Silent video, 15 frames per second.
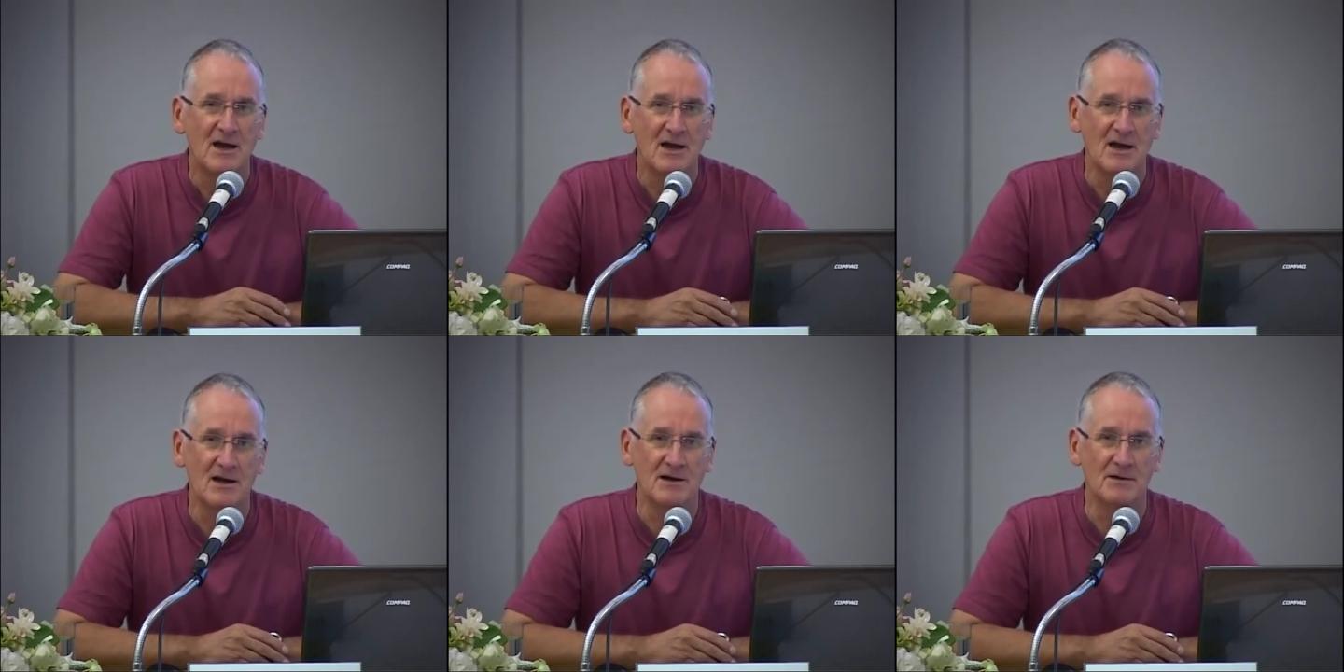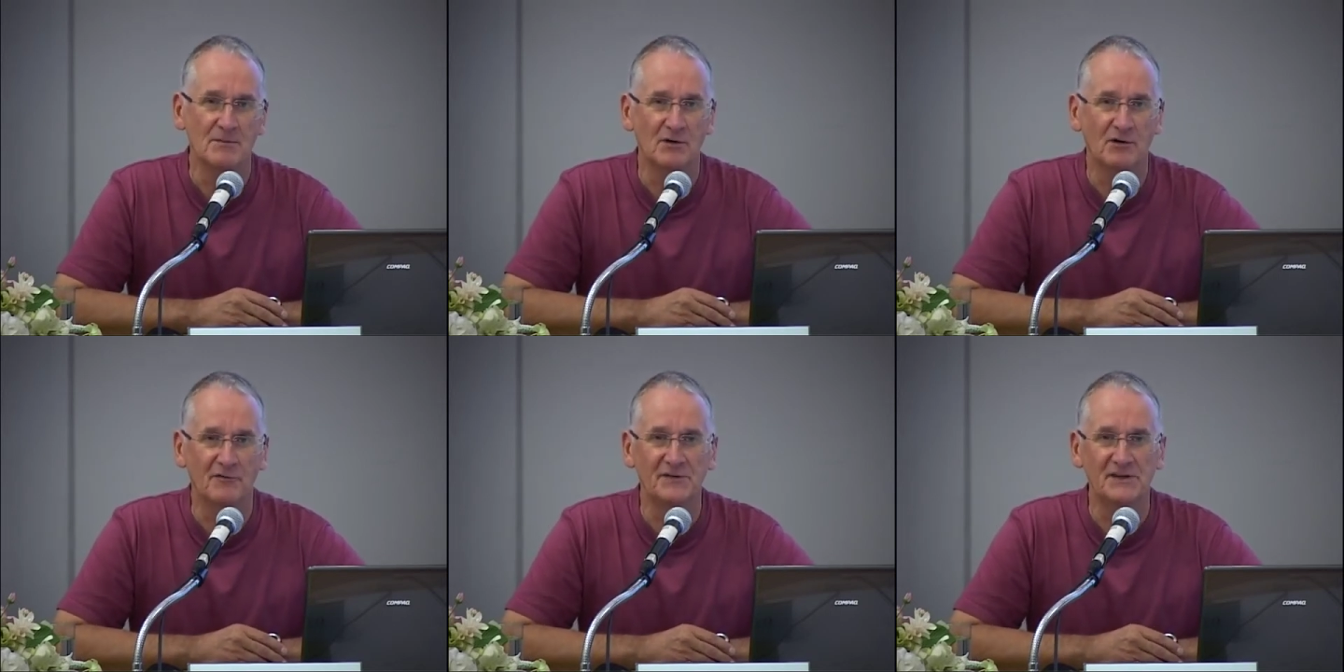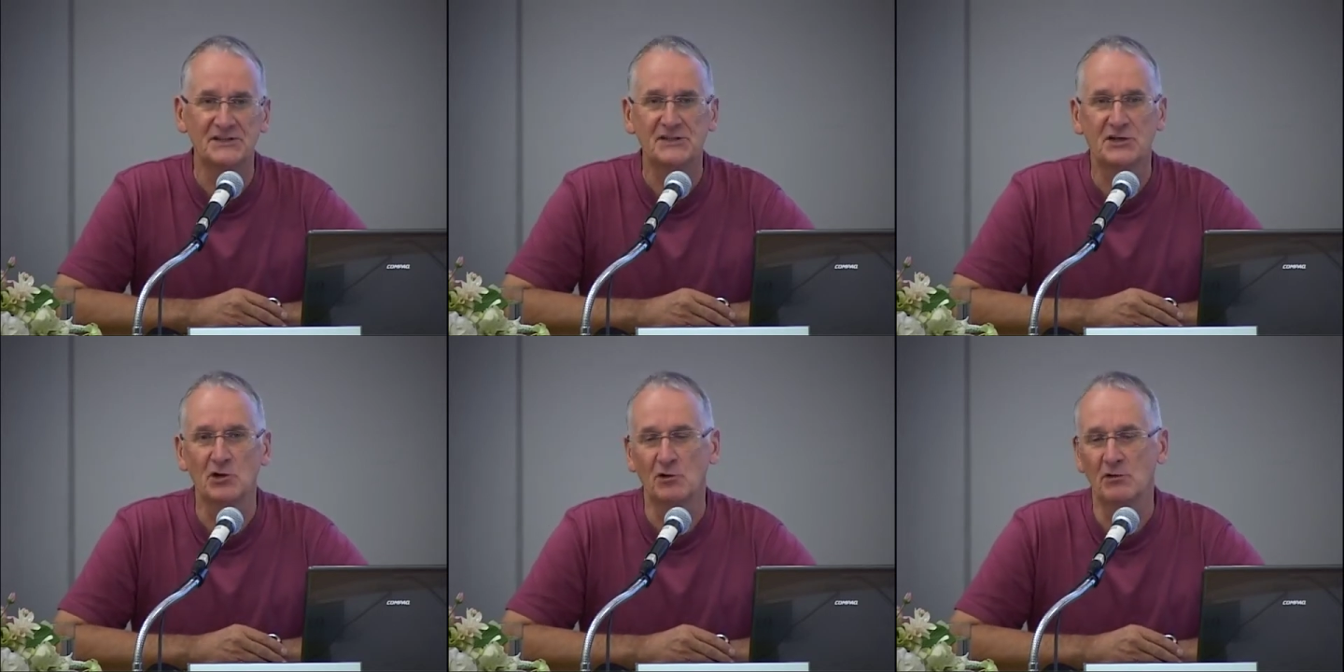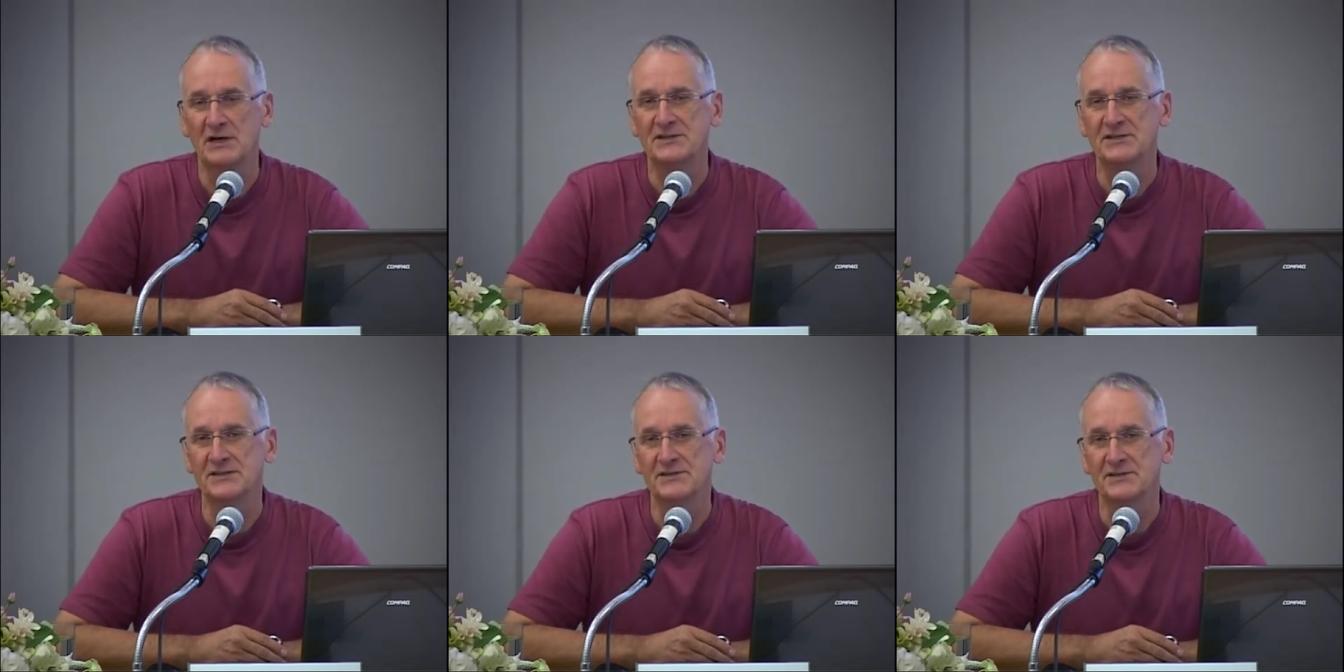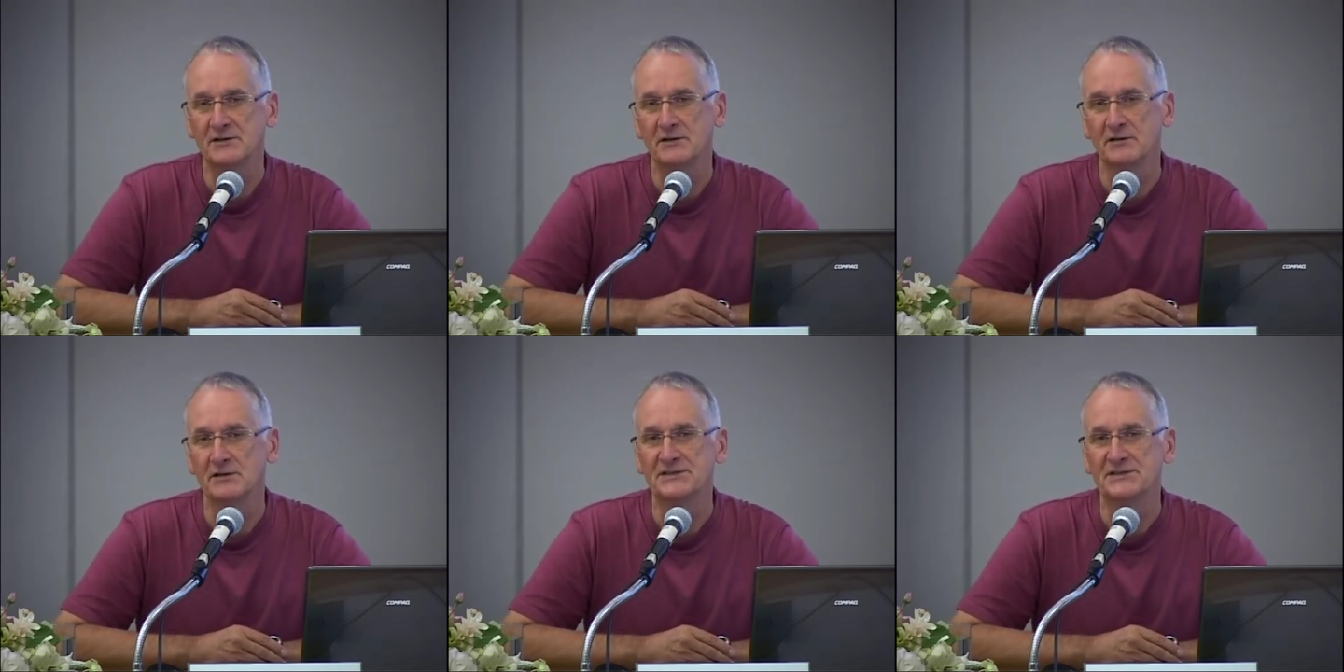um, of these curators who